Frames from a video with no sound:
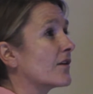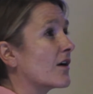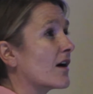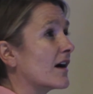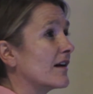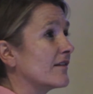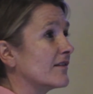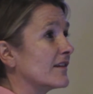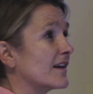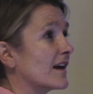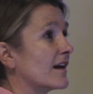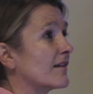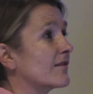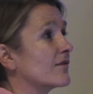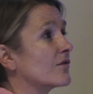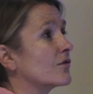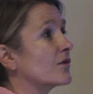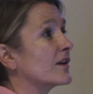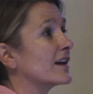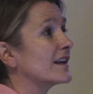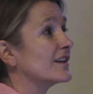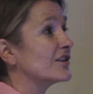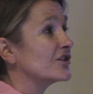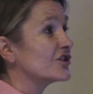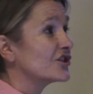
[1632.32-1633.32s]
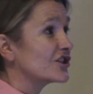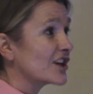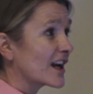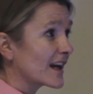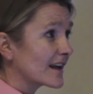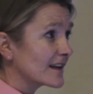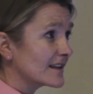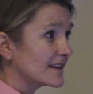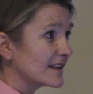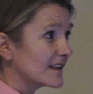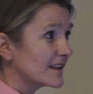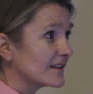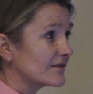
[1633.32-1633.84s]
for IVF or
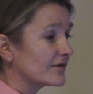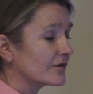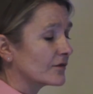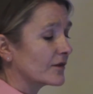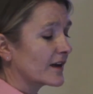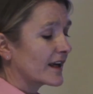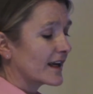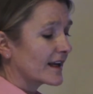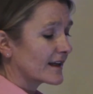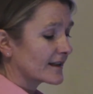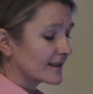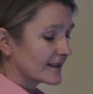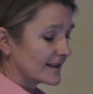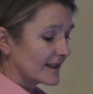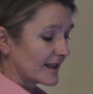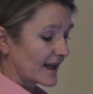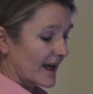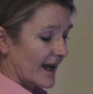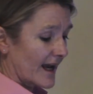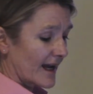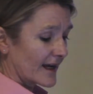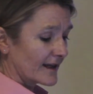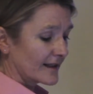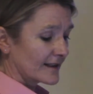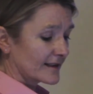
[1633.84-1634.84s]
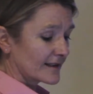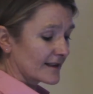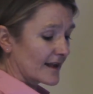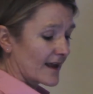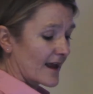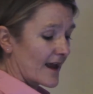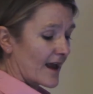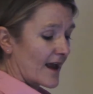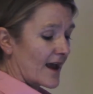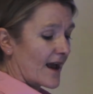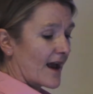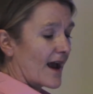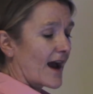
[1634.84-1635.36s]
injected for ICSI eggs,
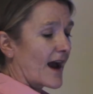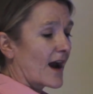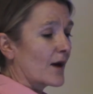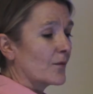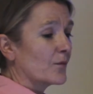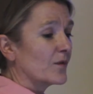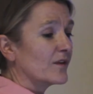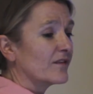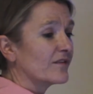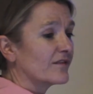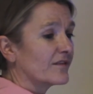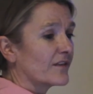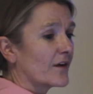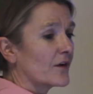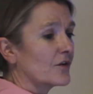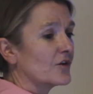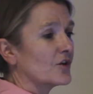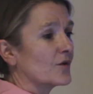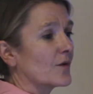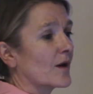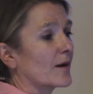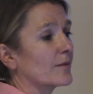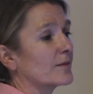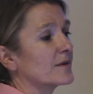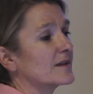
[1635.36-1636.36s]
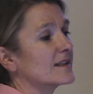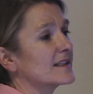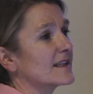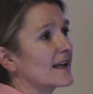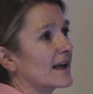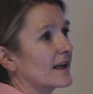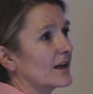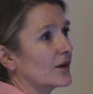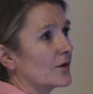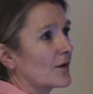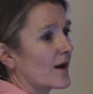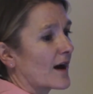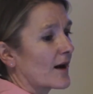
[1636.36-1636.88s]
and we phone you up and
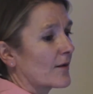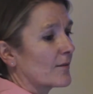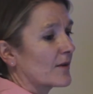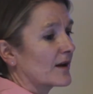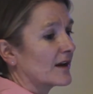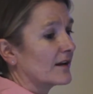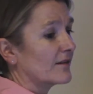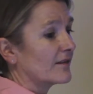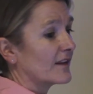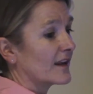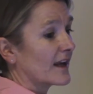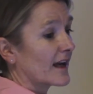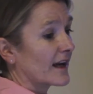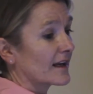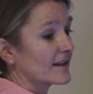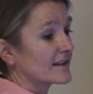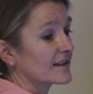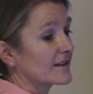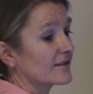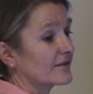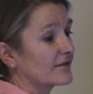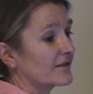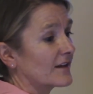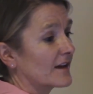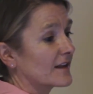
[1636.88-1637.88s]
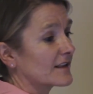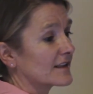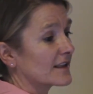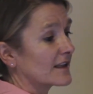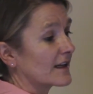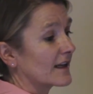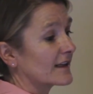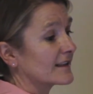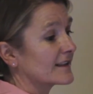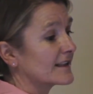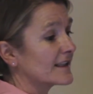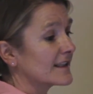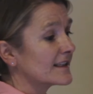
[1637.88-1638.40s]
tell you how many of the eggs have
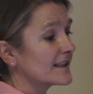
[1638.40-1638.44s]
fertilised.